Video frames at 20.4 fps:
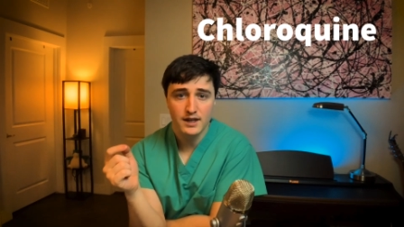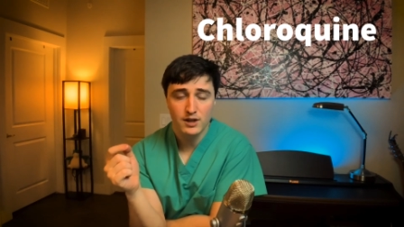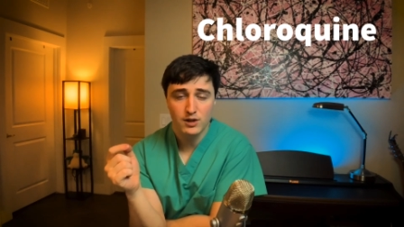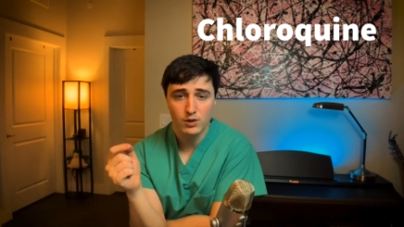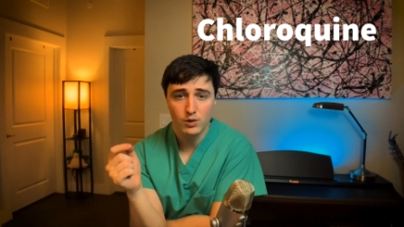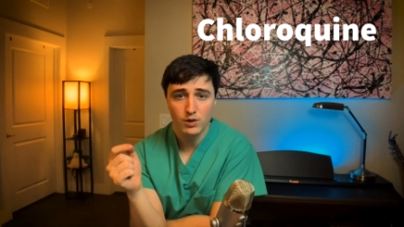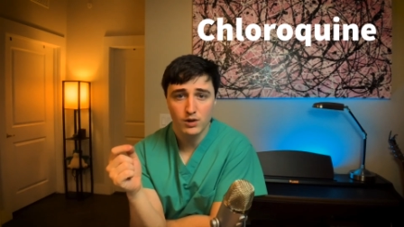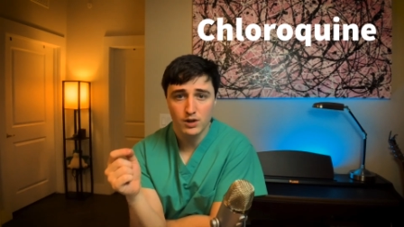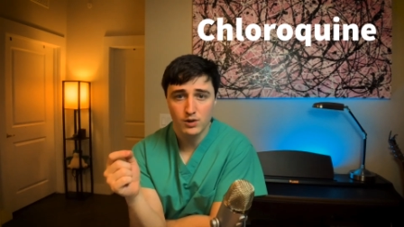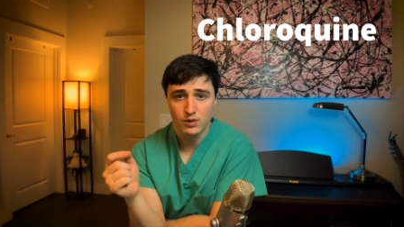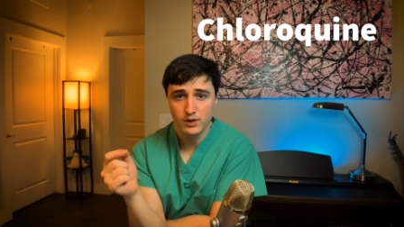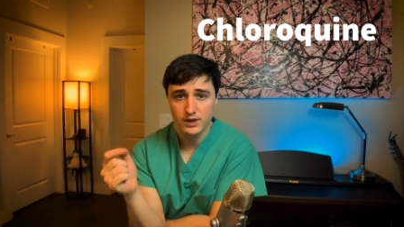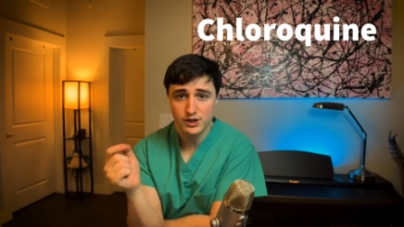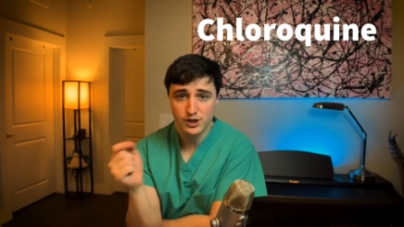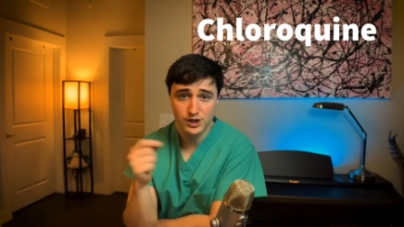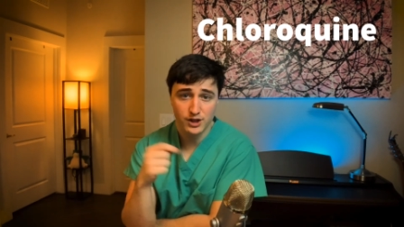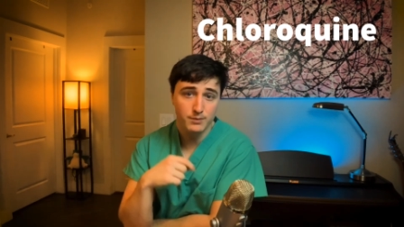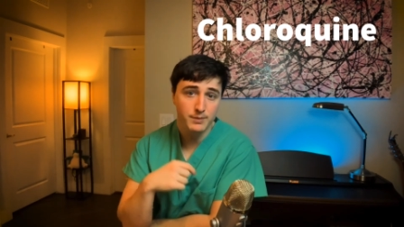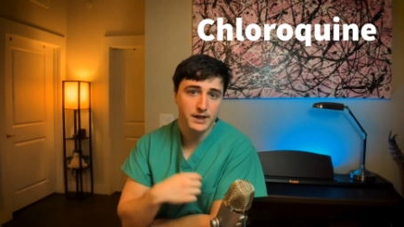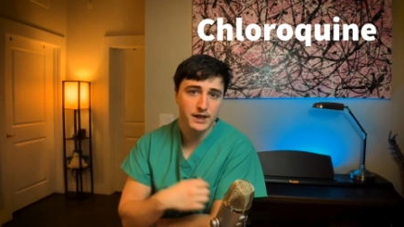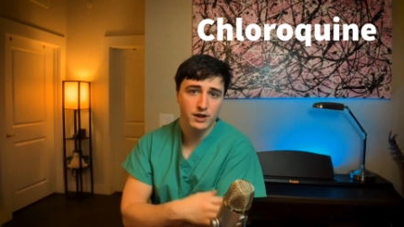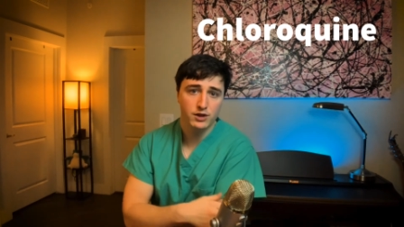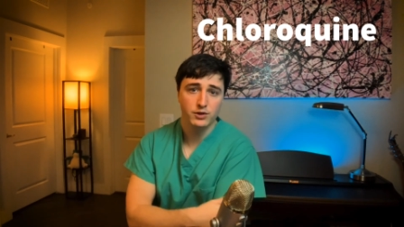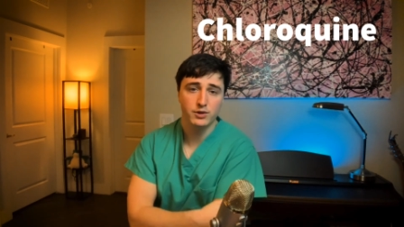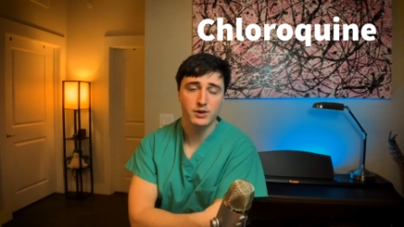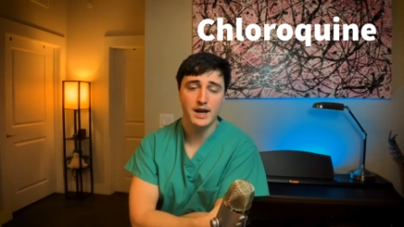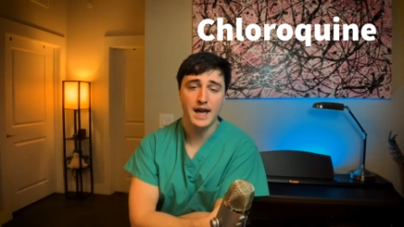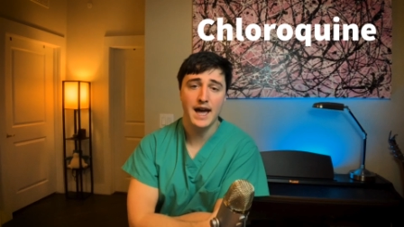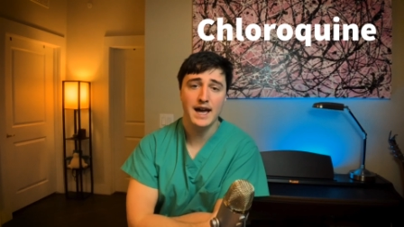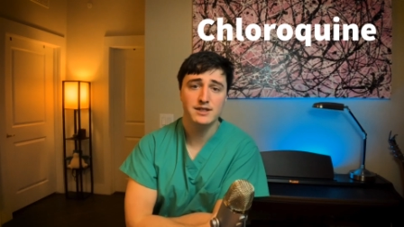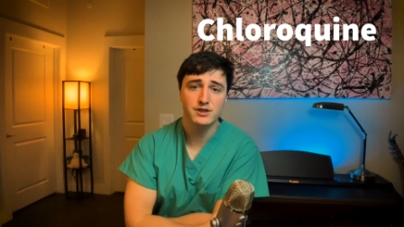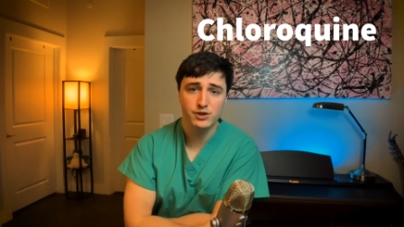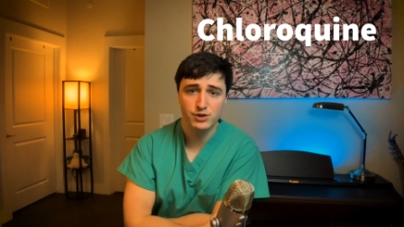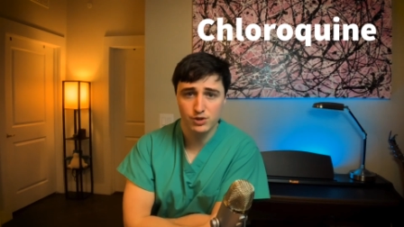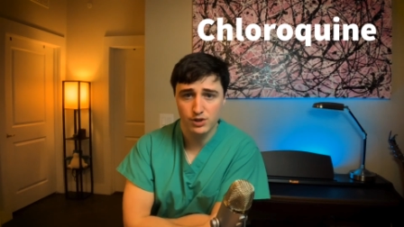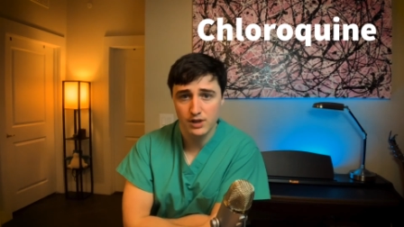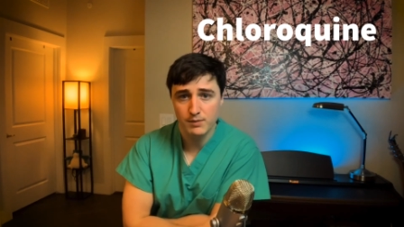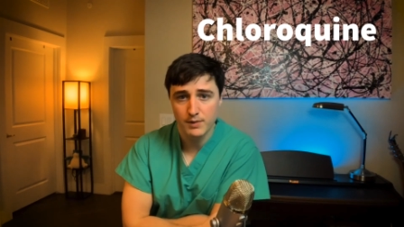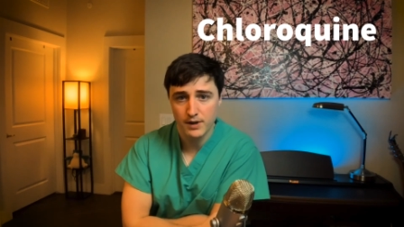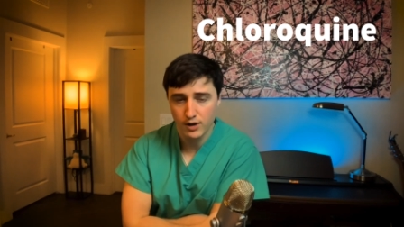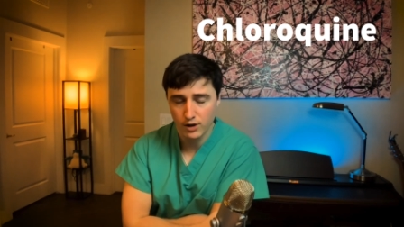chloroquine should be included as a
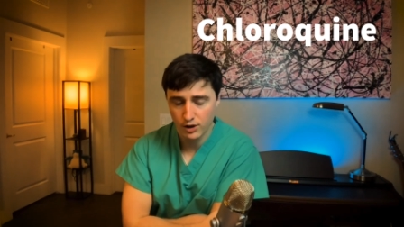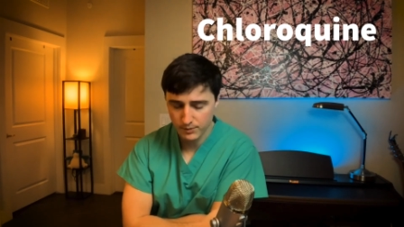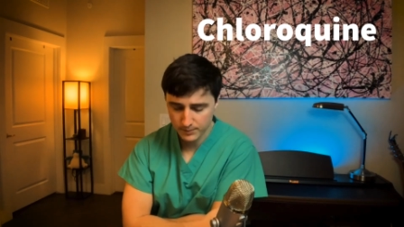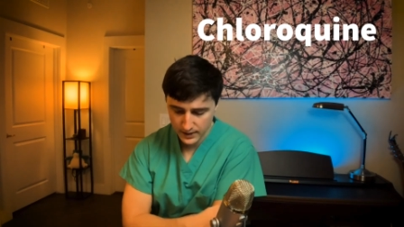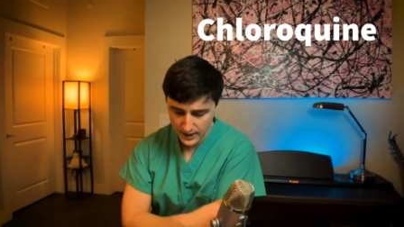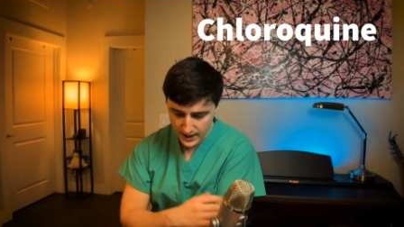treatment arm.